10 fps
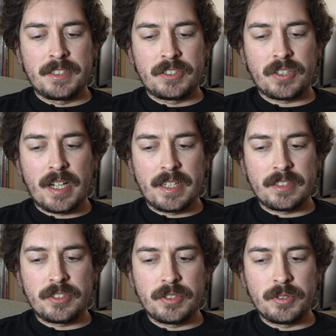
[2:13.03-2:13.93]

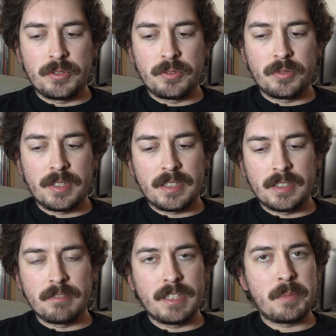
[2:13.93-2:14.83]
trying to
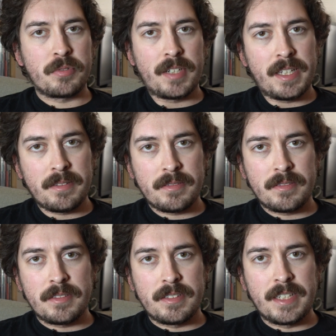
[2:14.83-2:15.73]
liberate
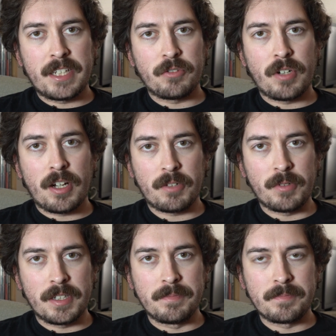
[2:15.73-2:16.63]

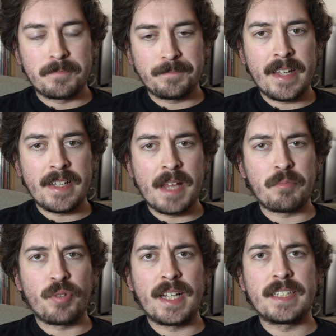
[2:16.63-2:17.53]
Nicaragua
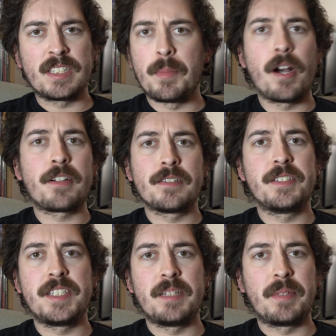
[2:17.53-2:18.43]
and bring it
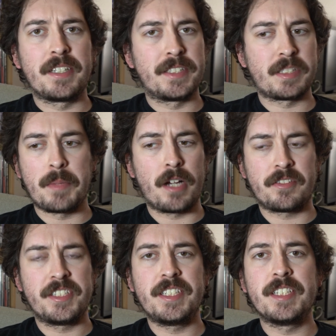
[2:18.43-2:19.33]
democracy, because
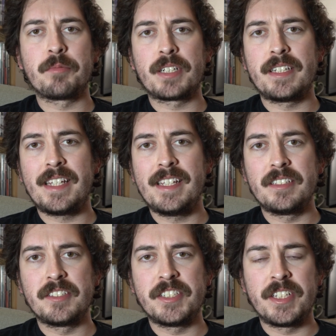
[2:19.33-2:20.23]
democracy is what it
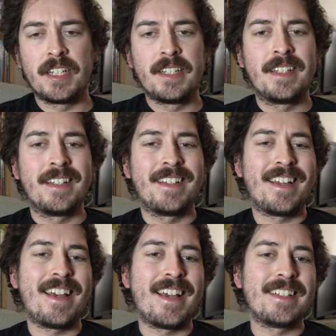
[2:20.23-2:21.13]
needs.
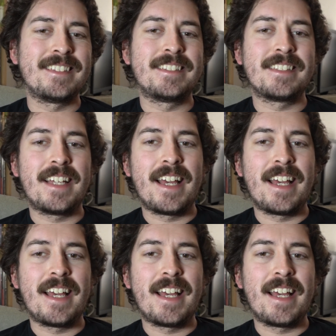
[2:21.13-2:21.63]
And